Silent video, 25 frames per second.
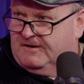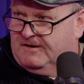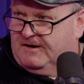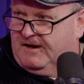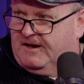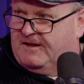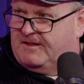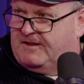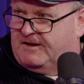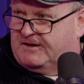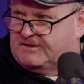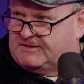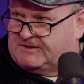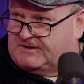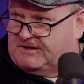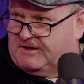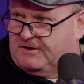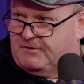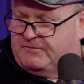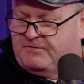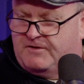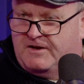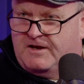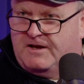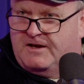At
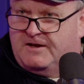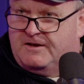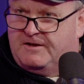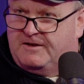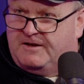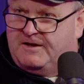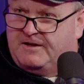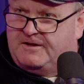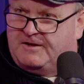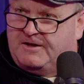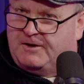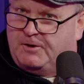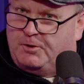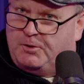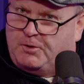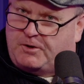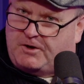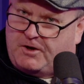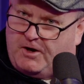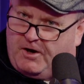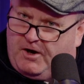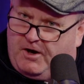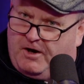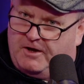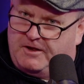theirself. They
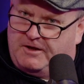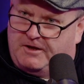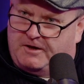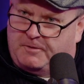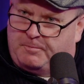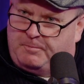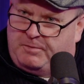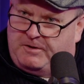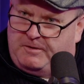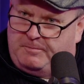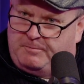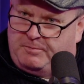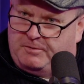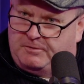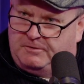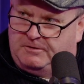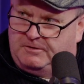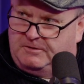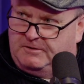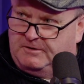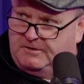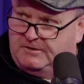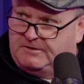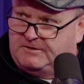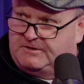look at other
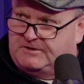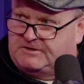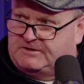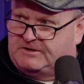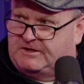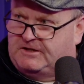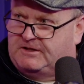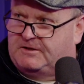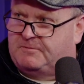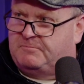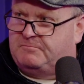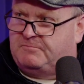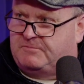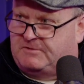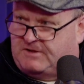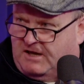people and they see them